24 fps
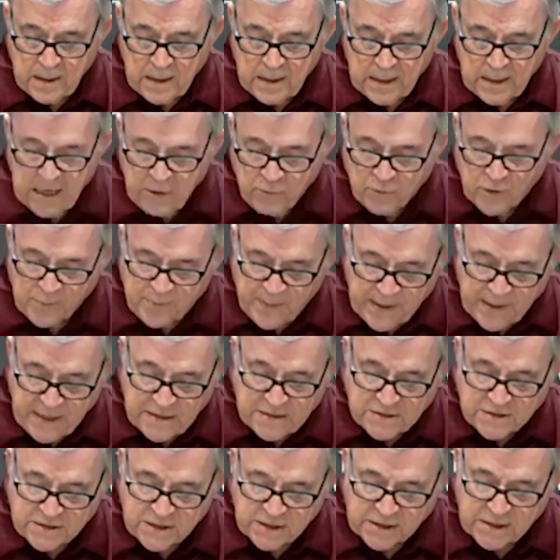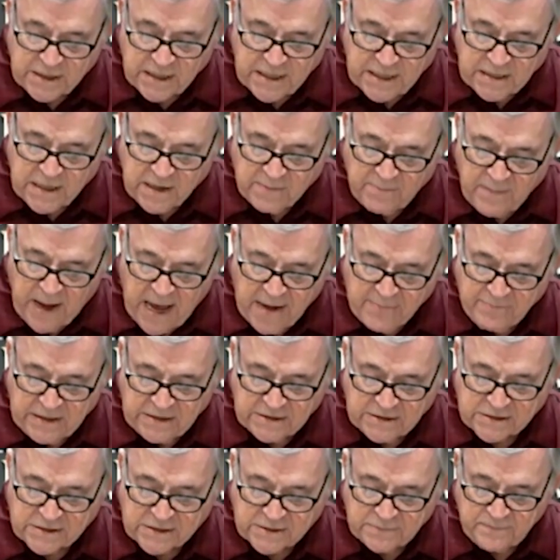he repeats the Ten
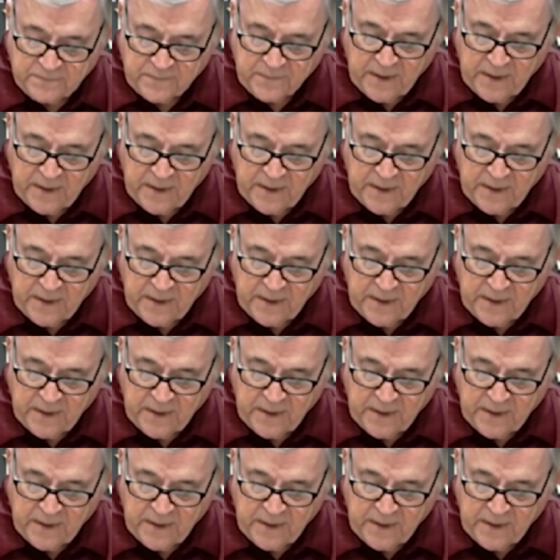Commandments.